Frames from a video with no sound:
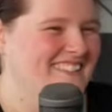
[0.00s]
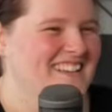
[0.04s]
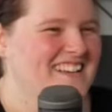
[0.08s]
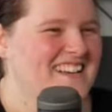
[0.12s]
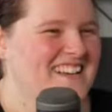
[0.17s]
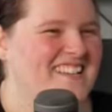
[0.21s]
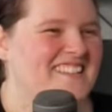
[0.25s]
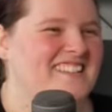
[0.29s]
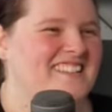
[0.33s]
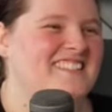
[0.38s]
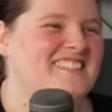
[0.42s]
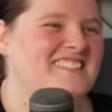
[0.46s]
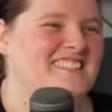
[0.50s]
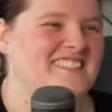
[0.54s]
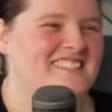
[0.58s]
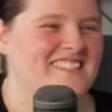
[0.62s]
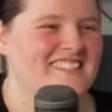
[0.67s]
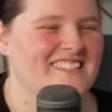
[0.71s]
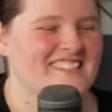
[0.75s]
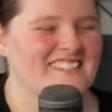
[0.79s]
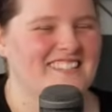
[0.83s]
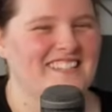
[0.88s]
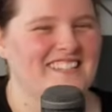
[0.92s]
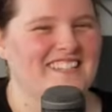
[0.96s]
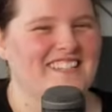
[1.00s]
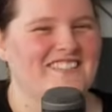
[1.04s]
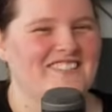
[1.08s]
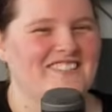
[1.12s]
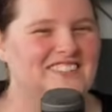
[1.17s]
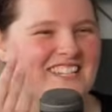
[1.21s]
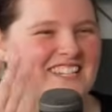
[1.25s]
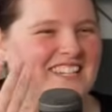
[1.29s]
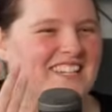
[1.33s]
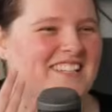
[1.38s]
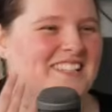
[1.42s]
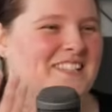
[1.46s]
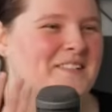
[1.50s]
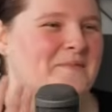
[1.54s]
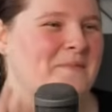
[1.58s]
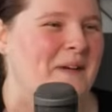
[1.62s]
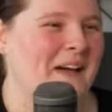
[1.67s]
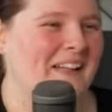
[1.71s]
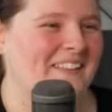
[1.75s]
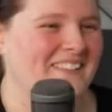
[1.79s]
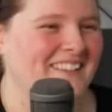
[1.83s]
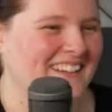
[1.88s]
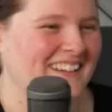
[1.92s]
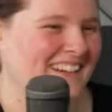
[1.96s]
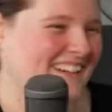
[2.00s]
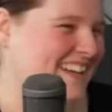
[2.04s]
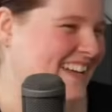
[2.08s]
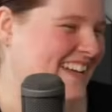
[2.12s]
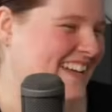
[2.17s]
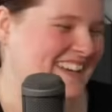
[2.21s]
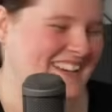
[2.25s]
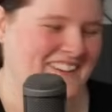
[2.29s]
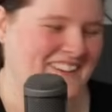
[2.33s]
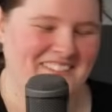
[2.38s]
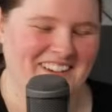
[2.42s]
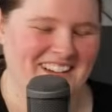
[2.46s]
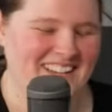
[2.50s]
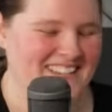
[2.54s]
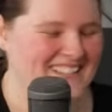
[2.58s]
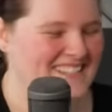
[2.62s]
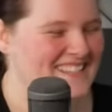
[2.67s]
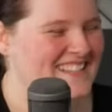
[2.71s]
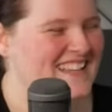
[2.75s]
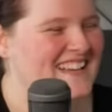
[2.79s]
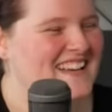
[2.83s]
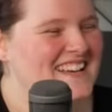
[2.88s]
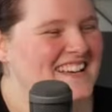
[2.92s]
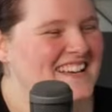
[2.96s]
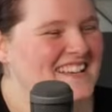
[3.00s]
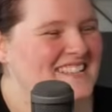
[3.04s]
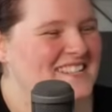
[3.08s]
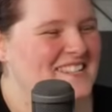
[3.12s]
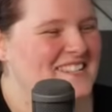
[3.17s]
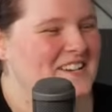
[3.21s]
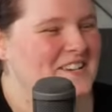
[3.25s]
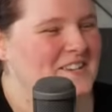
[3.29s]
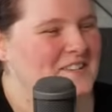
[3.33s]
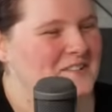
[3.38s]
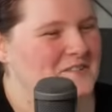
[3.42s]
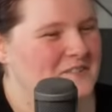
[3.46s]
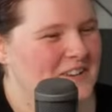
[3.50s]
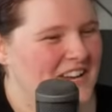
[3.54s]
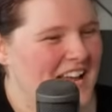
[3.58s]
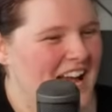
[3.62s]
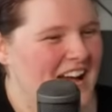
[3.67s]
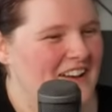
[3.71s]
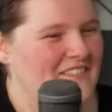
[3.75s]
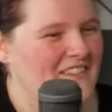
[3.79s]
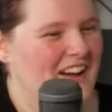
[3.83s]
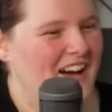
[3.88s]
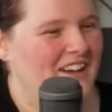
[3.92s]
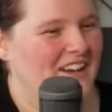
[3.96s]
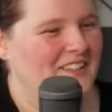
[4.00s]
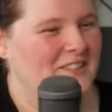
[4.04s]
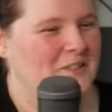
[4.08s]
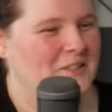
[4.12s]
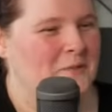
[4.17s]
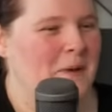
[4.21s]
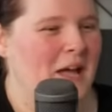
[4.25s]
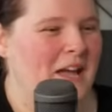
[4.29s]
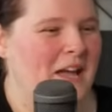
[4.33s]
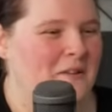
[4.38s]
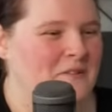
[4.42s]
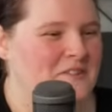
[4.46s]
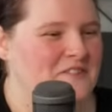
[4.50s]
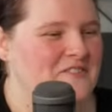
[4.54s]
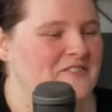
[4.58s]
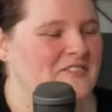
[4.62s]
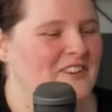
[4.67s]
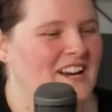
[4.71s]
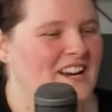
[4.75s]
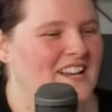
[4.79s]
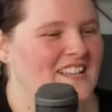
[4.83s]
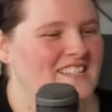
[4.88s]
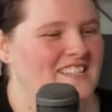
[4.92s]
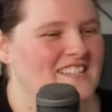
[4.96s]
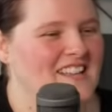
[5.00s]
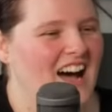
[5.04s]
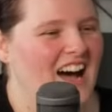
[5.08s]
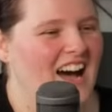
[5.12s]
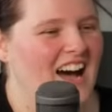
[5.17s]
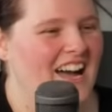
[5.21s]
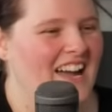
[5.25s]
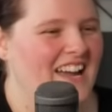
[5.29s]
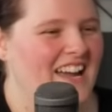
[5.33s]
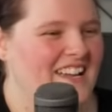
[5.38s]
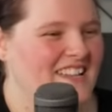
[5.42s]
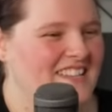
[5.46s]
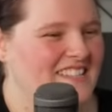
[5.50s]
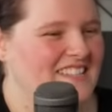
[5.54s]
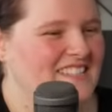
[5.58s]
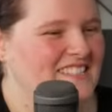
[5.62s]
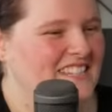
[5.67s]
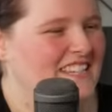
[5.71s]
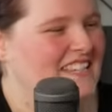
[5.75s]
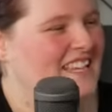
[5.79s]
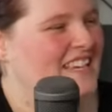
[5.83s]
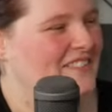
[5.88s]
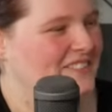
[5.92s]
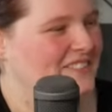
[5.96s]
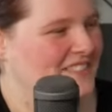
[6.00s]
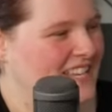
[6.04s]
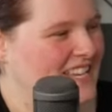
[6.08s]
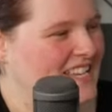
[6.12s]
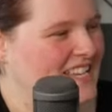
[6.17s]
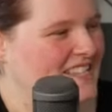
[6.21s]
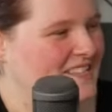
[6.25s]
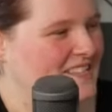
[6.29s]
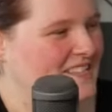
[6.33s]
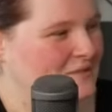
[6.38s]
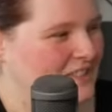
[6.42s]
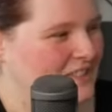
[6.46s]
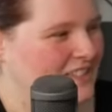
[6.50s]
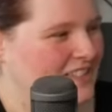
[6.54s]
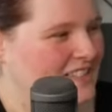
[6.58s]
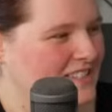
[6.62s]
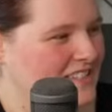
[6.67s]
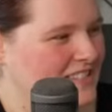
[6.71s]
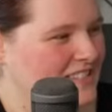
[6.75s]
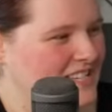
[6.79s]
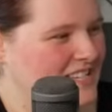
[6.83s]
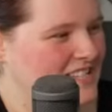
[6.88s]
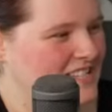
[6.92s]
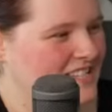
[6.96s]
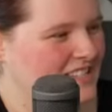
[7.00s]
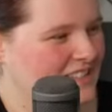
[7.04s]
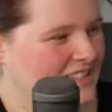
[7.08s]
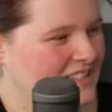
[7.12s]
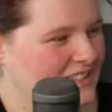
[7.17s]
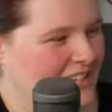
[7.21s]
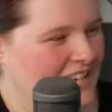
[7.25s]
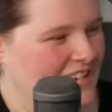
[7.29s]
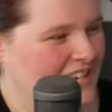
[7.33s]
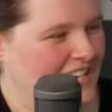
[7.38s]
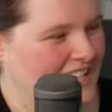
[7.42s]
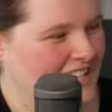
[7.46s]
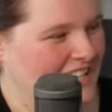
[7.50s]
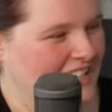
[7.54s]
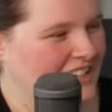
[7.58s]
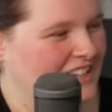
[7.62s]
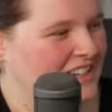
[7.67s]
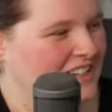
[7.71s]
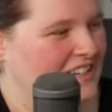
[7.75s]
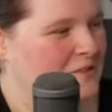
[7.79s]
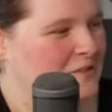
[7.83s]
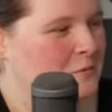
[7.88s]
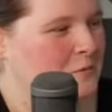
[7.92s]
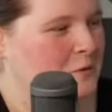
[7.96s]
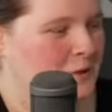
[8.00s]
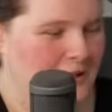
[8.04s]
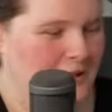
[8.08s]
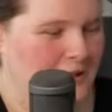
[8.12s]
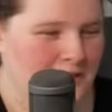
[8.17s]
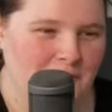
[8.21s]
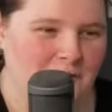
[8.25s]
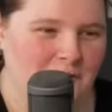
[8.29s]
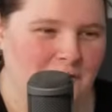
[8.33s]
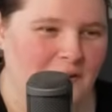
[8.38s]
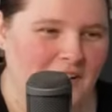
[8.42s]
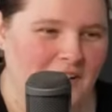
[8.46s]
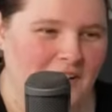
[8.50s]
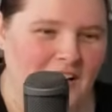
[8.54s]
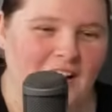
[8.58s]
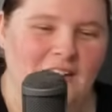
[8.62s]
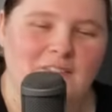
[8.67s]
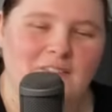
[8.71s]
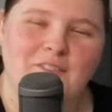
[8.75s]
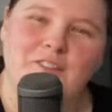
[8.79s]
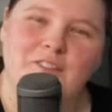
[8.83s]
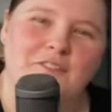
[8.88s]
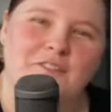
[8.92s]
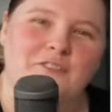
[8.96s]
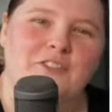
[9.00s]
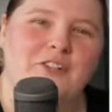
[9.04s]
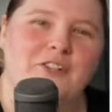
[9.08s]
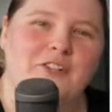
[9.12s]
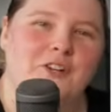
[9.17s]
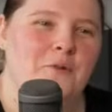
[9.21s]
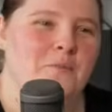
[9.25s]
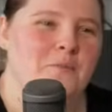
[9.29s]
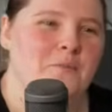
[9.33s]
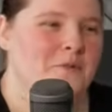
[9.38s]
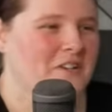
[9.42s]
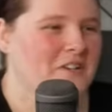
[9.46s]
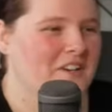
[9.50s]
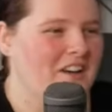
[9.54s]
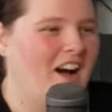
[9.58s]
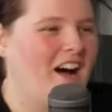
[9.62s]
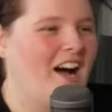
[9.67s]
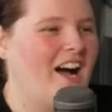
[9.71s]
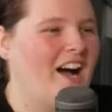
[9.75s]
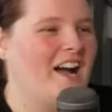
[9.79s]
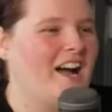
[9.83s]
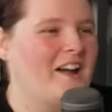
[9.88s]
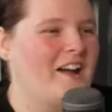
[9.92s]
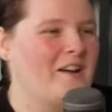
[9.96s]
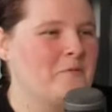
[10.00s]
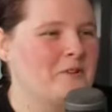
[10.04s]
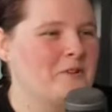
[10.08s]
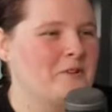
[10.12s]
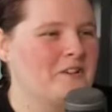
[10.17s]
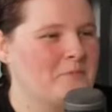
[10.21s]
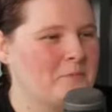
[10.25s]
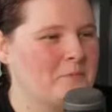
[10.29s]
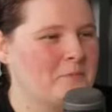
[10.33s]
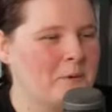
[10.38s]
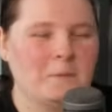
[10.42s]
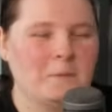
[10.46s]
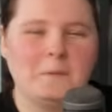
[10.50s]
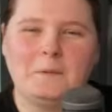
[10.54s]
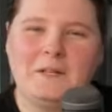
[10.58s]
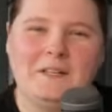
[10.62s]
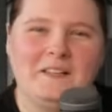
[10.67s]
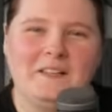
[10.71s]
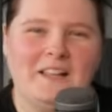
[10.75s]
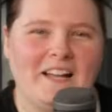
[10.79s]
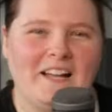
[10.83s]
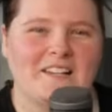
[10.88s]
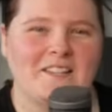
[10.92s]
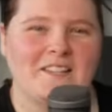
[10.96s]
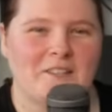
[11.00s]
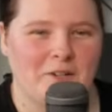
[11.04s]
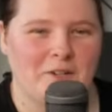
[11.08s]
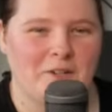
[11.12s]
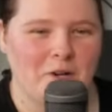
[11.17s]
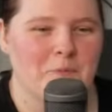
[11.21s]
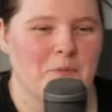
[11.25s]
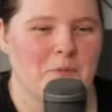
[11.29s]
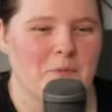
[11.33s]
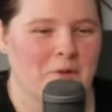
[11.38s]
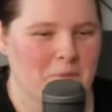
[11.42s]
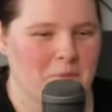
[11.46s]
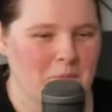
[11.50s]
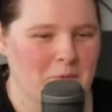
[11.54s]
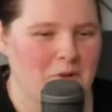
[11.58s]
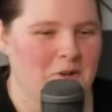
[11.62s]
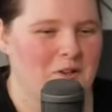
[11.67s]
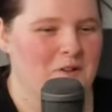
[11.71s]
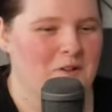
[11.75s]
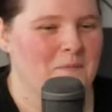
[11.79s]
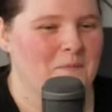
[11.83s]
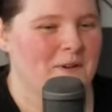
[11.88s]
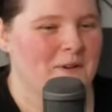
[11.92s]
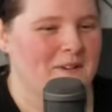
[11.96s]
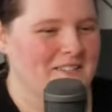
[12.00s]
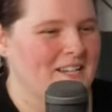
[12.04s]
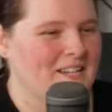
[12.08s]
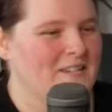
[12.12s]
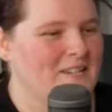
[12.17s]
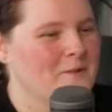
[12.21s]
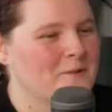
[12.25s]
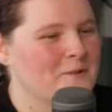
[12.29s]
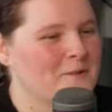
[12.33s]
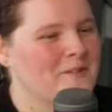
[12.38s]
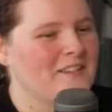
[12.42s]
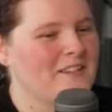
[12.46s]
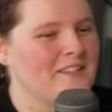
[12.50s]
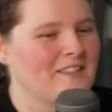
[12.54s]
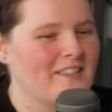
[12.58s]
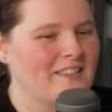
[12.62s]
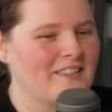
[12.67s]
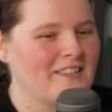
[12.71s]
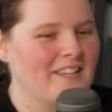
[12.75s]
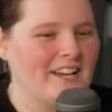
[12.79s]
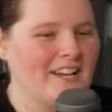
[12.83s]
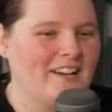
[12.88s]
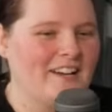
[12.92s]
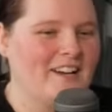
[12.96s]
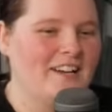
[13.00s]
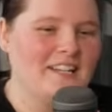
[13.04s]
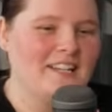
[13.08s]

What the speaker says: This is the skin of a killer Bella. Anyways, so we have our little penguin friends. I see if these three here, were on the front cover of the notebook, I would have probably liked the notebook more because I do think that they are